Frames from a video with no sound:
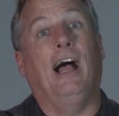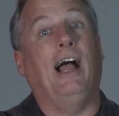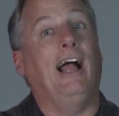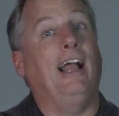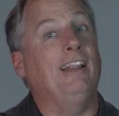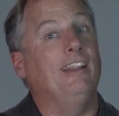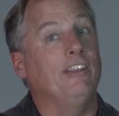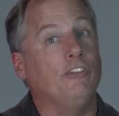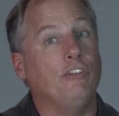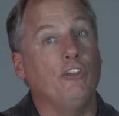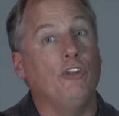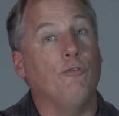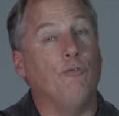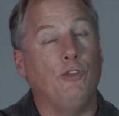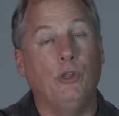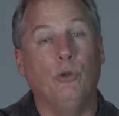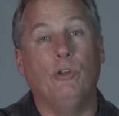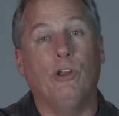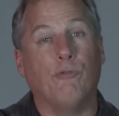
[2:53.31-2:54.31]
I listed a
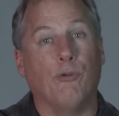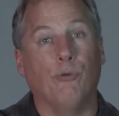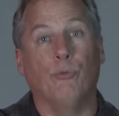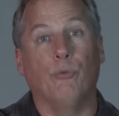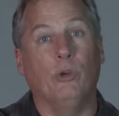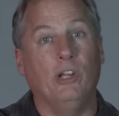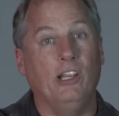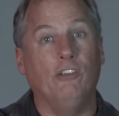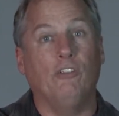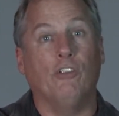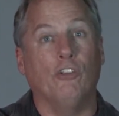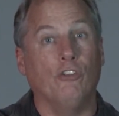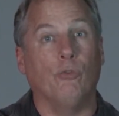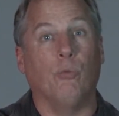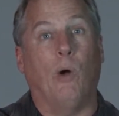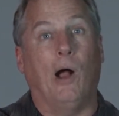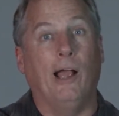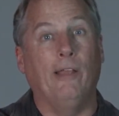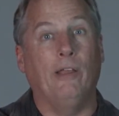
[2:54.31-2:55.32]
few different reasons
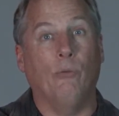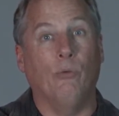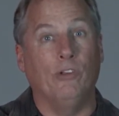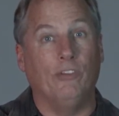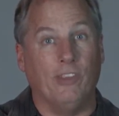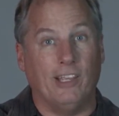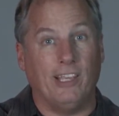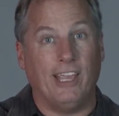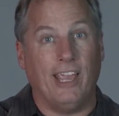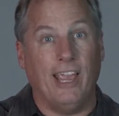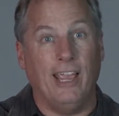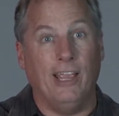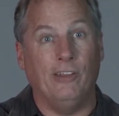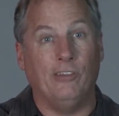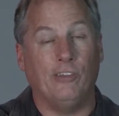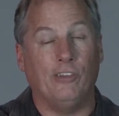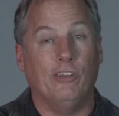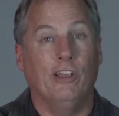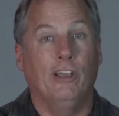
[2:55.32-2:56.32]
why that was the
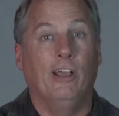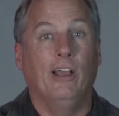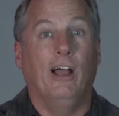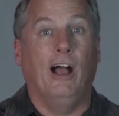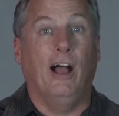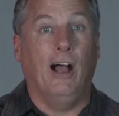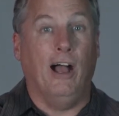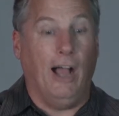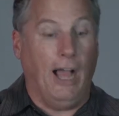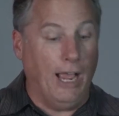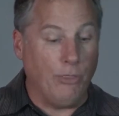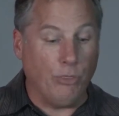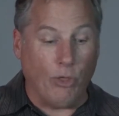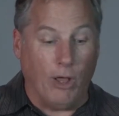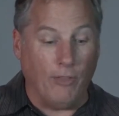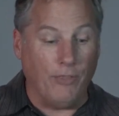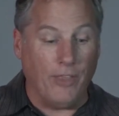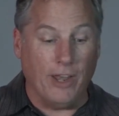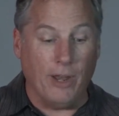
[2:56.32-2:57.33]
case. I
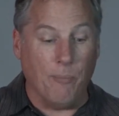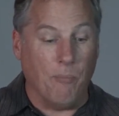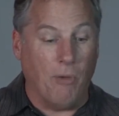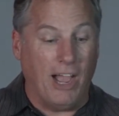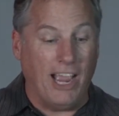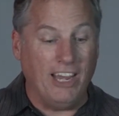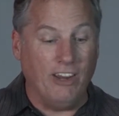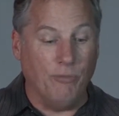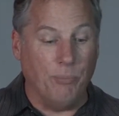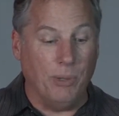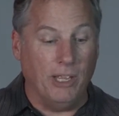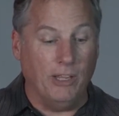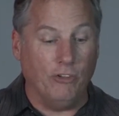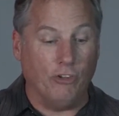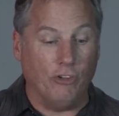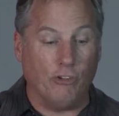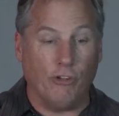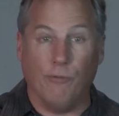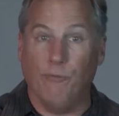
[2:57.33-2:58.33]
thought that it might have been
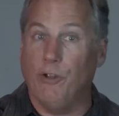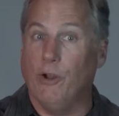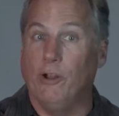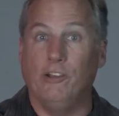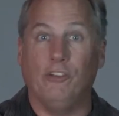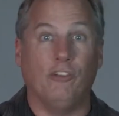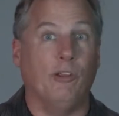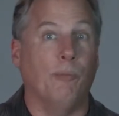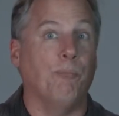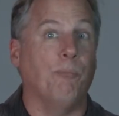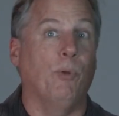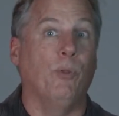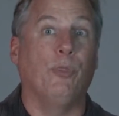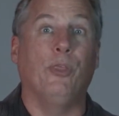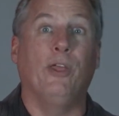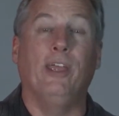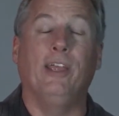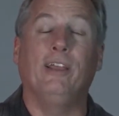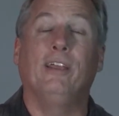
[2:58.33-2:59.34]
just a very simple
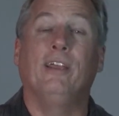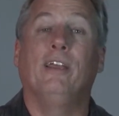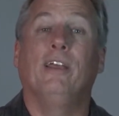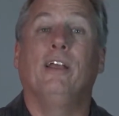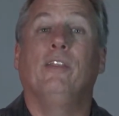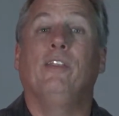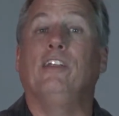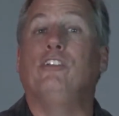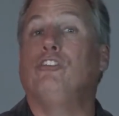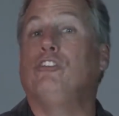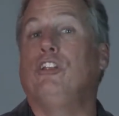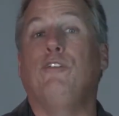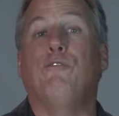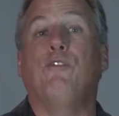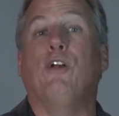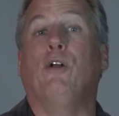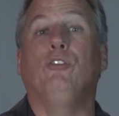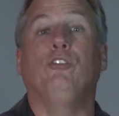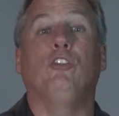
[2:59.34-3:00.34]
thing, that she
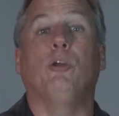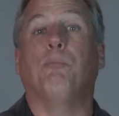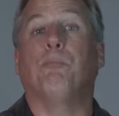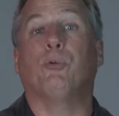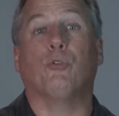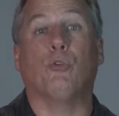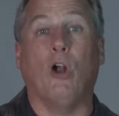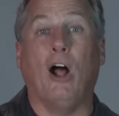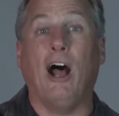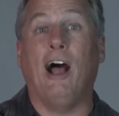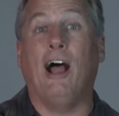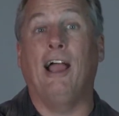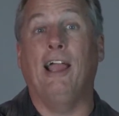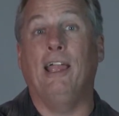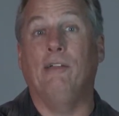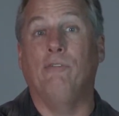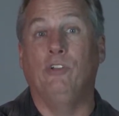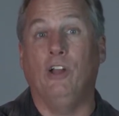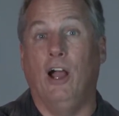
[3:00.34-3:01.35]
felt deprived